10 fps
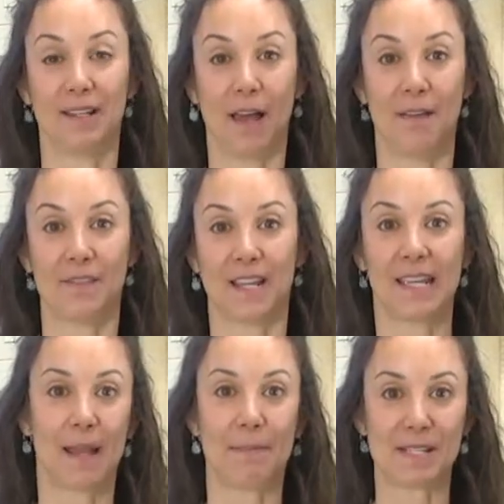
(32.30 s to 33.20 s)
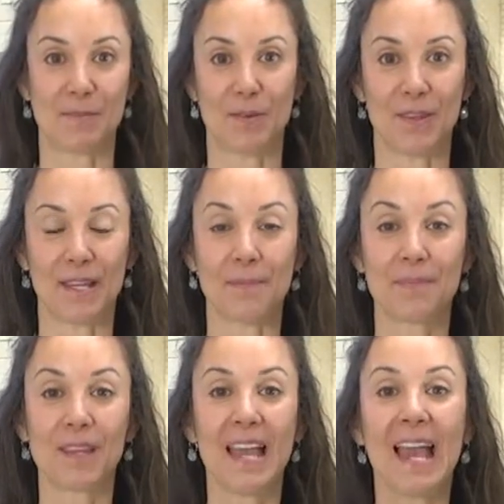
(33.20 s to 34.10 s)
loves a yummy smoothie.
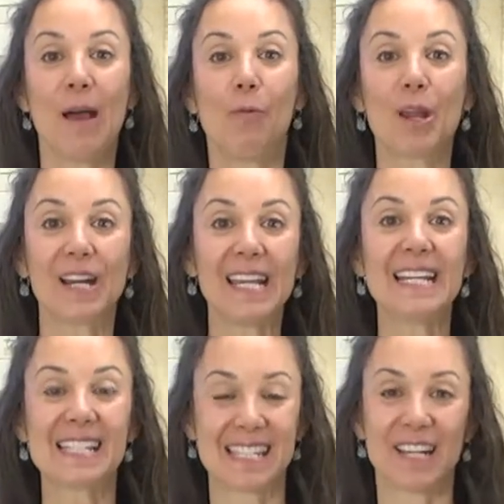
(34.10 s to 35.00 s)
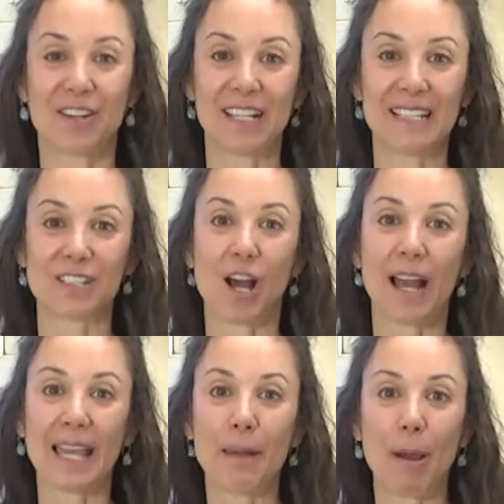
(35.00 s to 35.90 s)
We're in a series
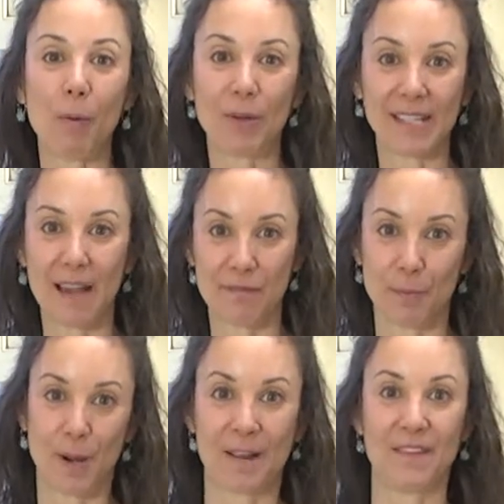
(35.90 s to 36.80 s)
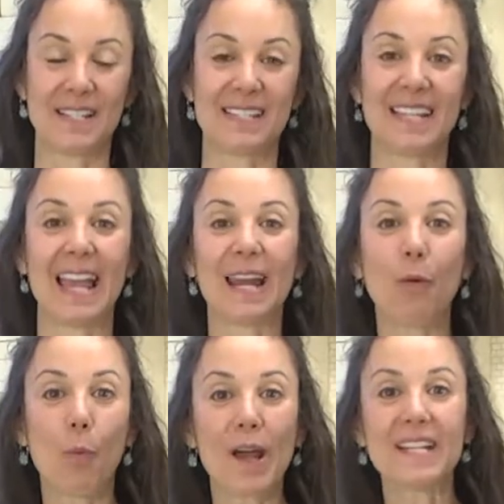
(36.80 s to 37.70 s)
talking about what to have for breakfast, and
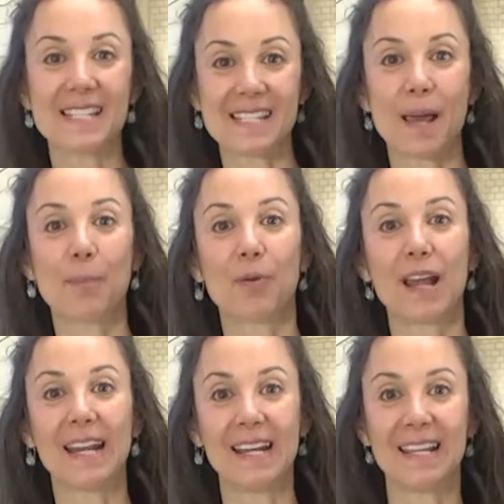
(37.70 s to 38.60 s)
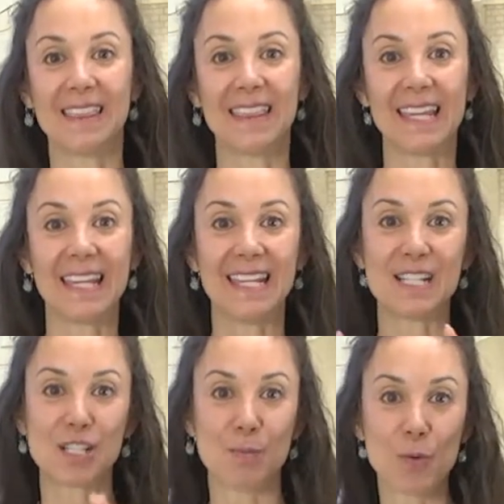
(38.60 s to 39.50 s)
I wanted to separate the
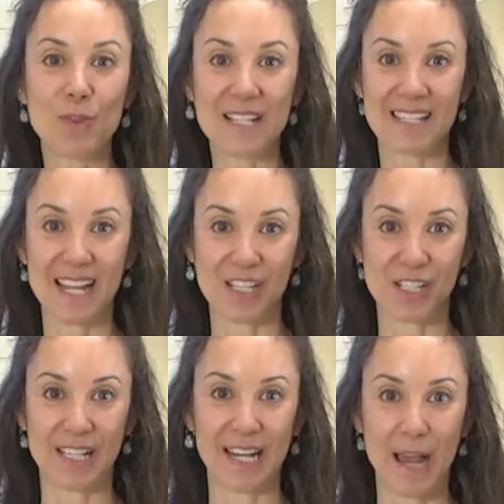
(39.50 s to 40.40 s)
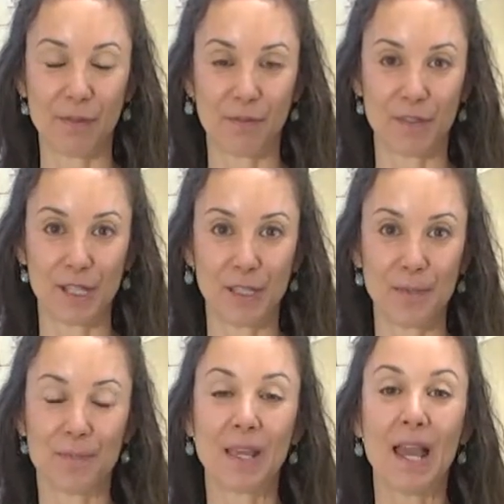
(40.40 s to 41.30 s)
smoothie section out for
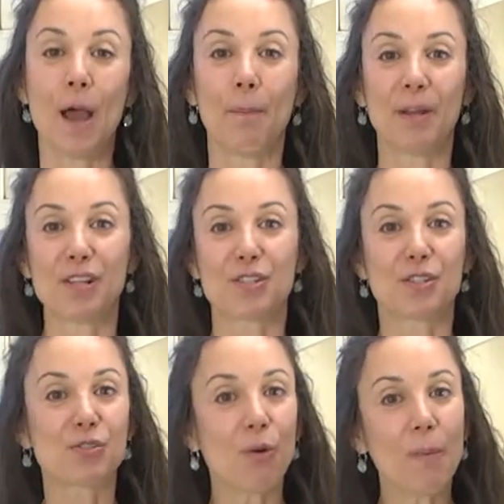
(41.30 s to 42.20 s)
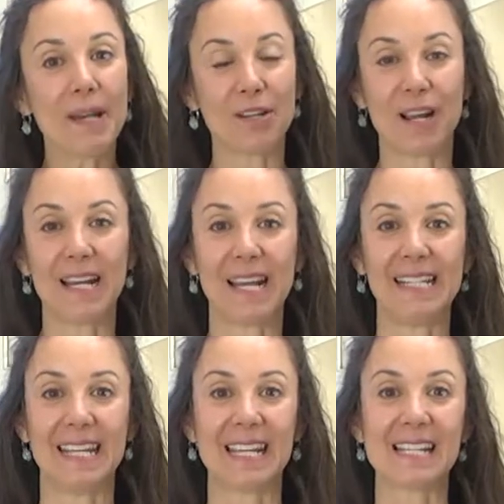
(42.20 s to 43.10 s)
you because there's so many great
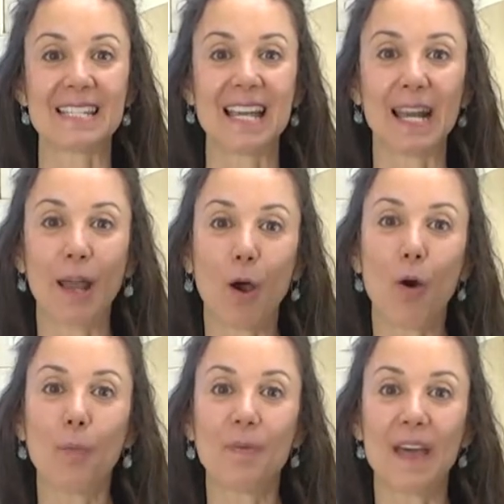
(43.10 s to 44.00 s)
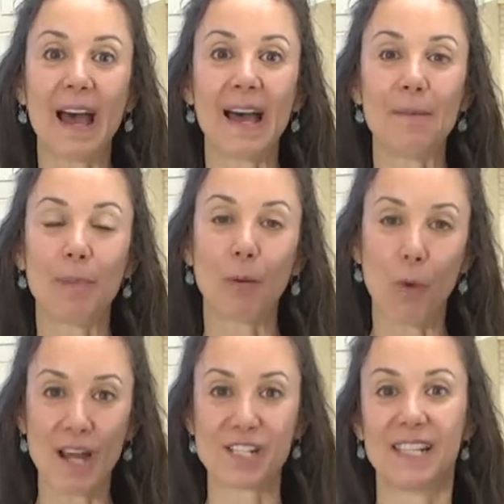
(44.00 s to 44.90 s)
ideas, and I hope that by
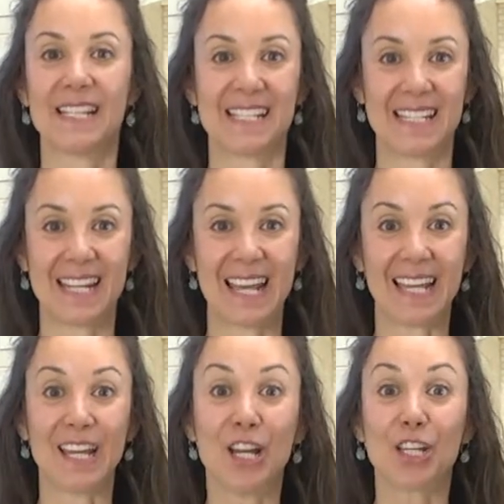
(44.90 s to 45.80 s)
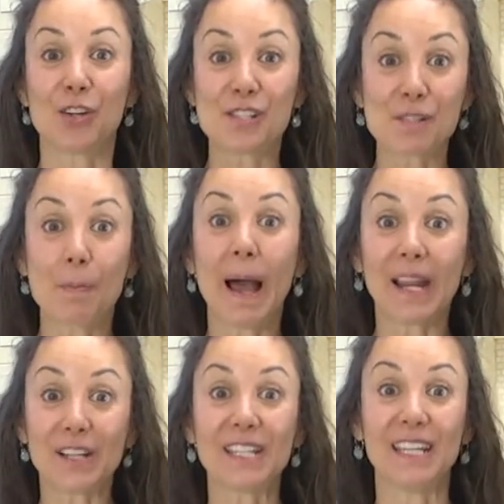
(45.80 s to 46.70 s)
watching this today, you're
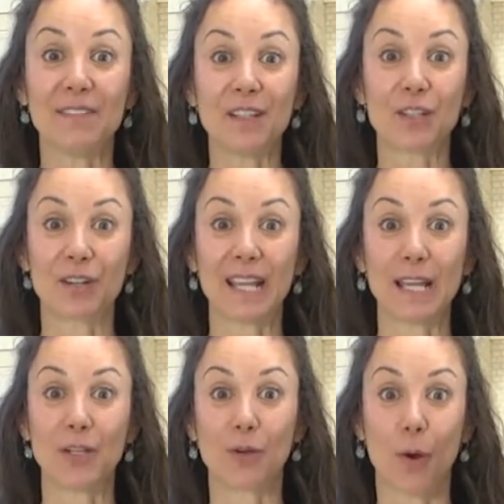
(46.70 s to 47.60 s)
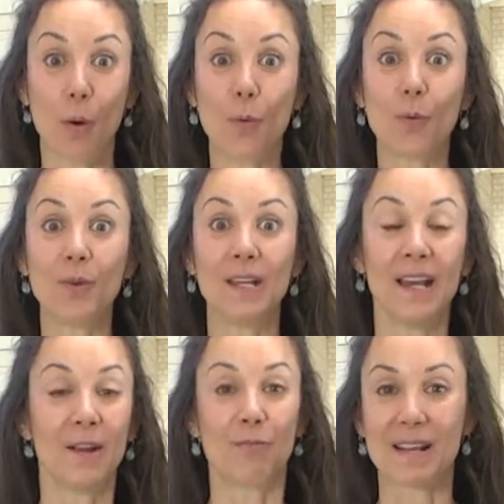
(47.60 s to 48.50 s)
inspired to even create your own
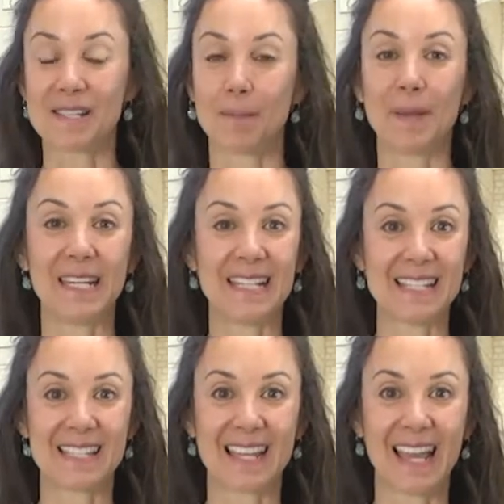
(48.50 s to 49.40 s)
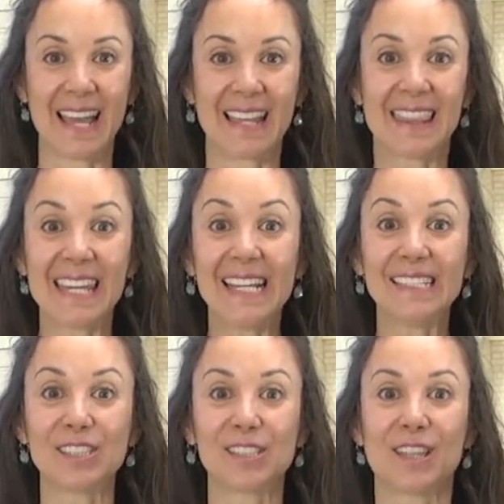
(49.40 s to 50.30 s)
recipes and
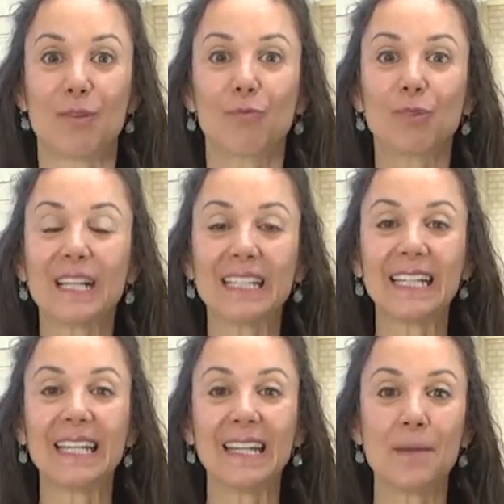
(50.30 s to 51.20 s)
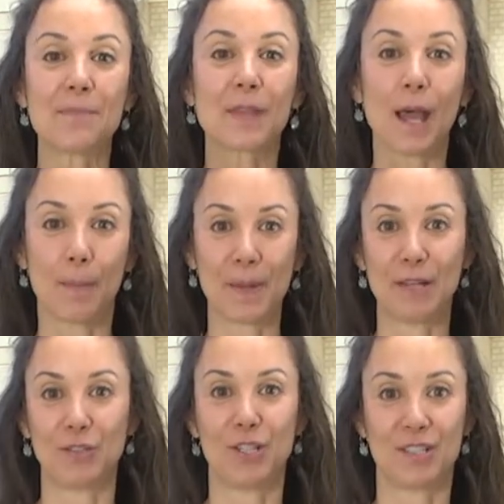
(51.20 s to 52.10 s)
things that really
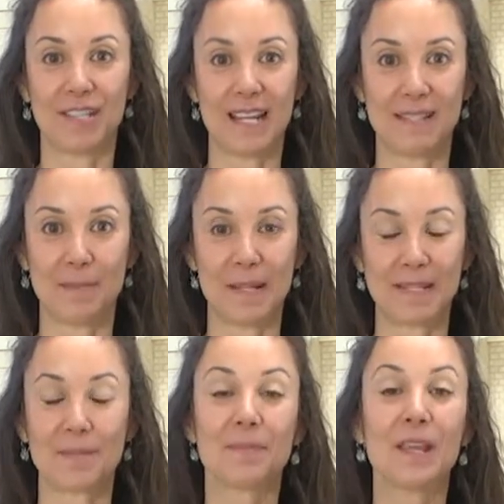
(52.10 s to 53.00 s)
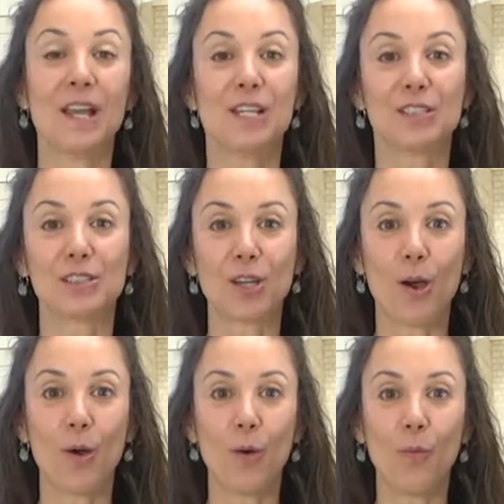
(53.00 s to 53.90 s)
appeal to your taste buds.
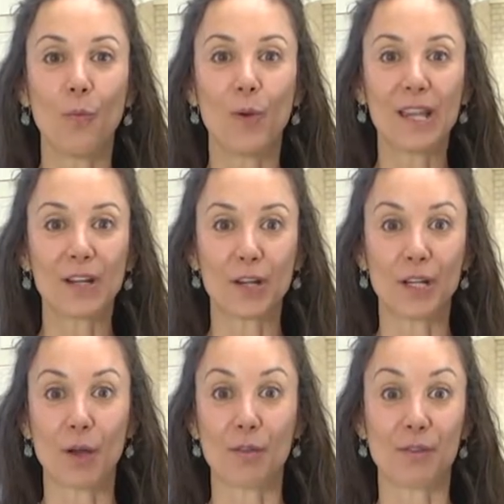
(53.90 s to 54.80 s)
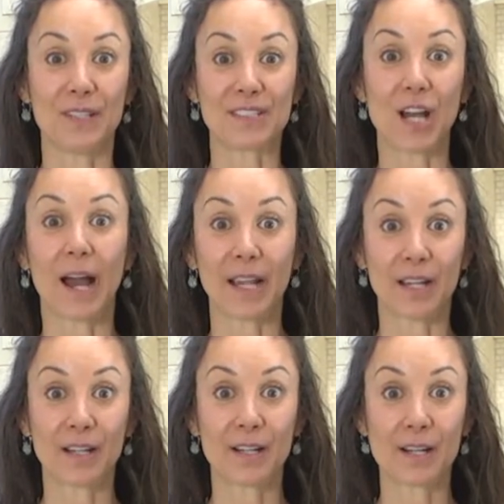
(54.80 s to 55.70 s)
So we are going to go through an
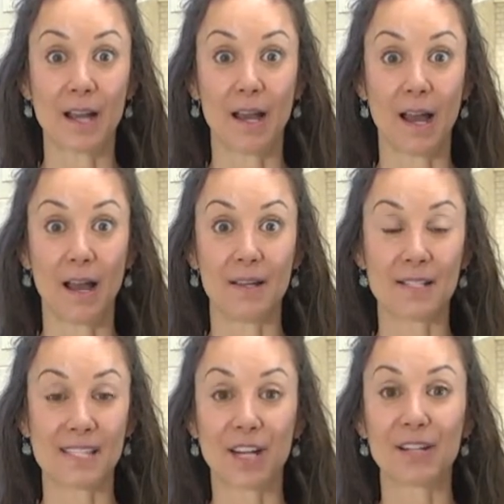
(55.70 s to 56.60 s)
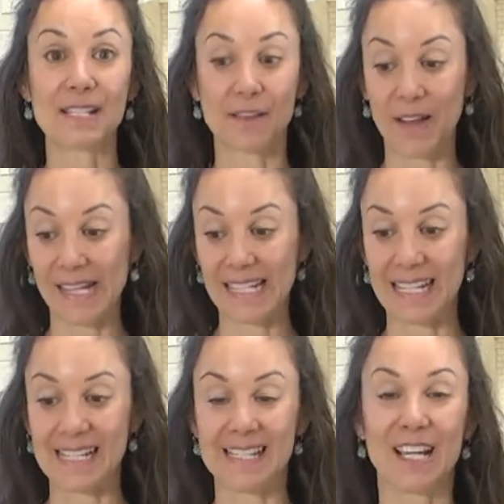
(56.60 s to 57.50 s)
entire series of
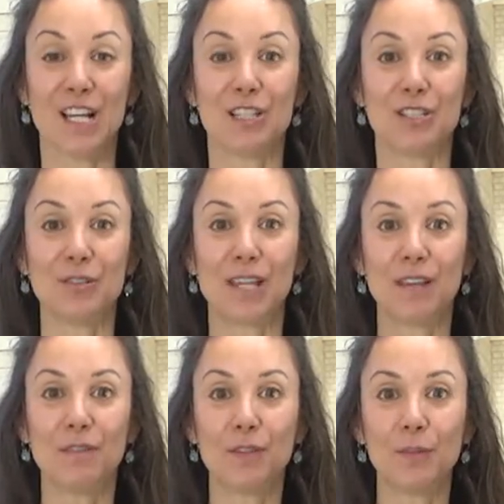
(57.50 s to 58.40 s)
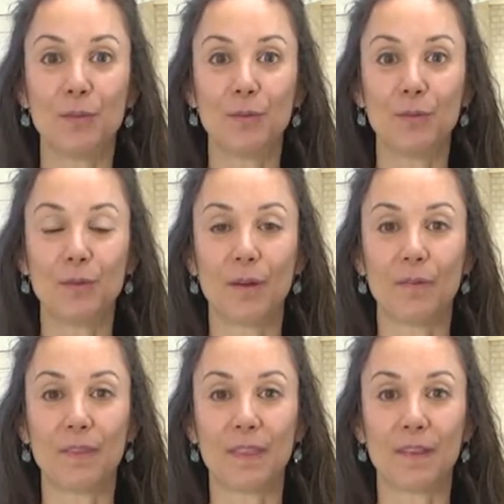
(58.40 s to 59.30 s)
ideas to give you
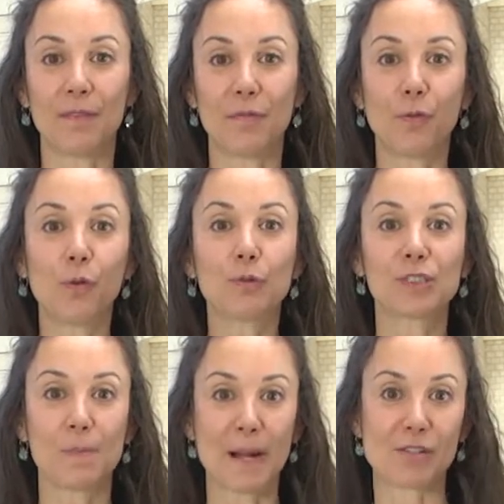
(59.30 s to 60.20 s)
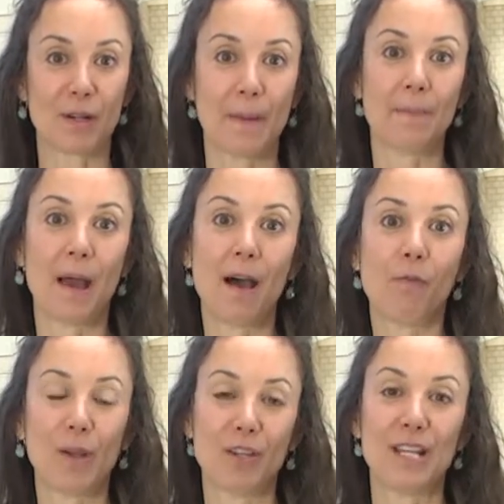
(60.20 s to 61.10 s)
the full spectrum of
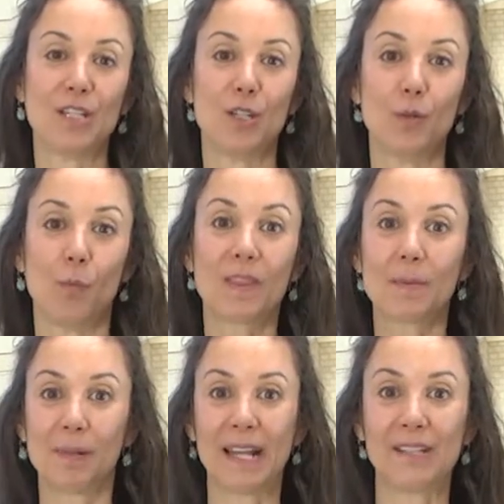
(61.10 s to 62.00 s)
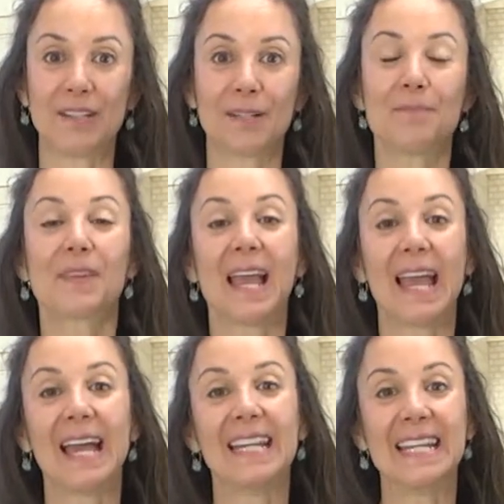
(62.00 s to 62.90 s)
what you can do with the blender
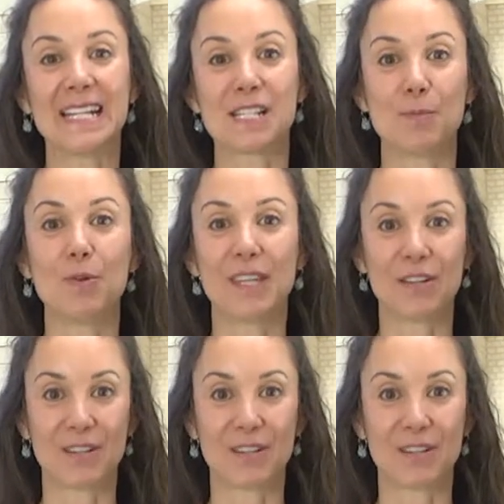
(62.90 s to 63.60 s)
and in a smoothie